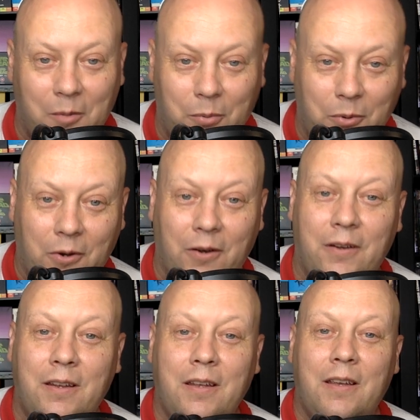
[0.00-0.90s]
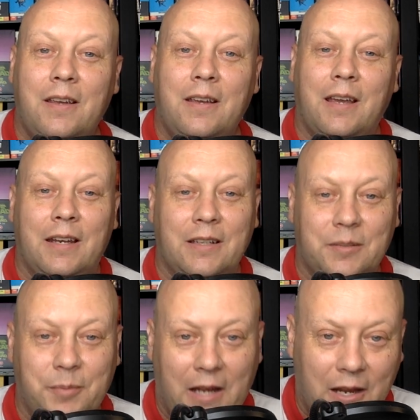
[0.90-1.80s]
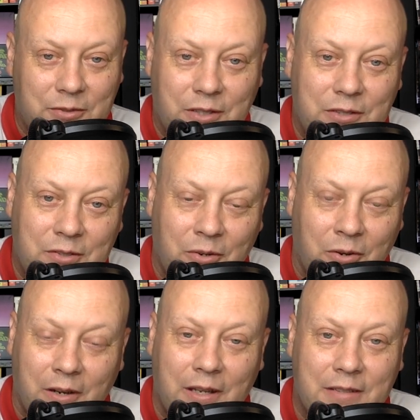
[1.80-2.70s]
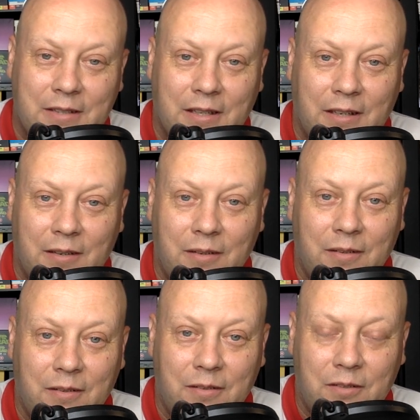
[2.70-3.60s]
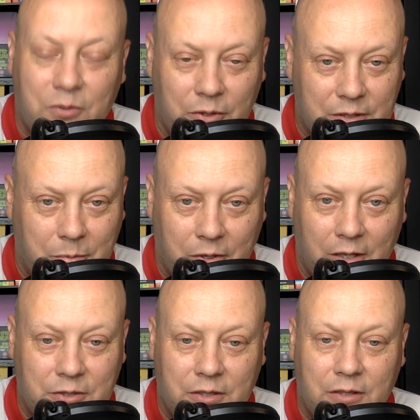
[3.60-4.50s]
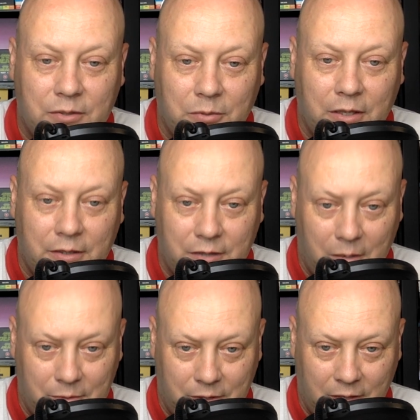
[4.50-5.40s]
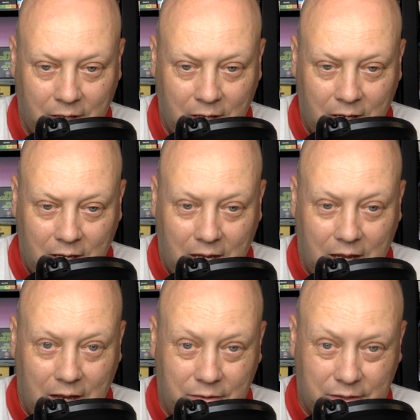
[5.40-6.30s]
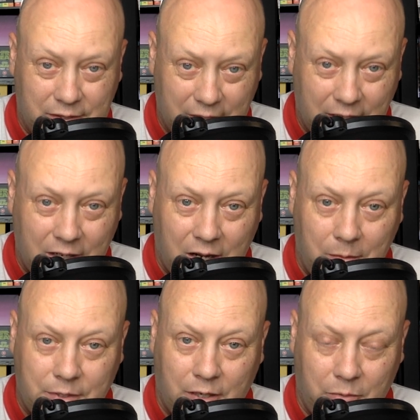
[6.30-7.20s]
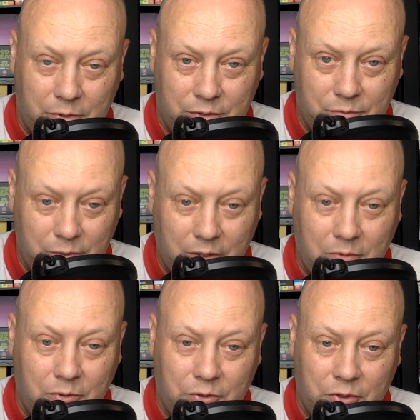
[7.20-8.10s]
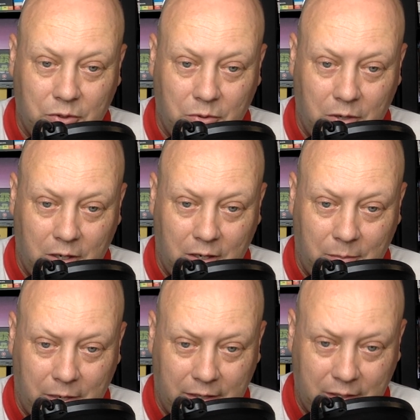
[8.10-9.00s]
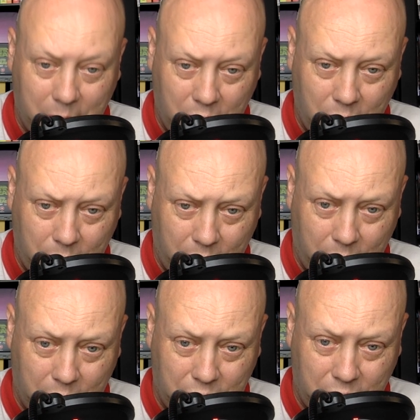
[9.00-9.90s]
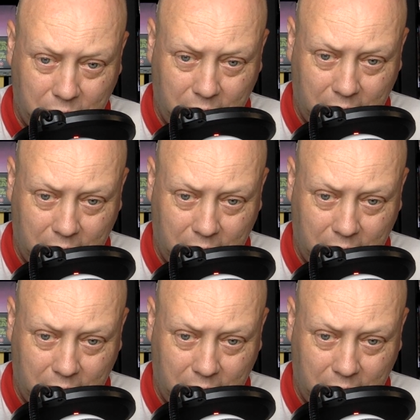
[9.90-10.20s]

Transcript: on board, and he has Bukowski stories and stories of the production. It's a really nice commentary. And then there's a second commentary, which is really cool, too, by Kim Cooper and Richard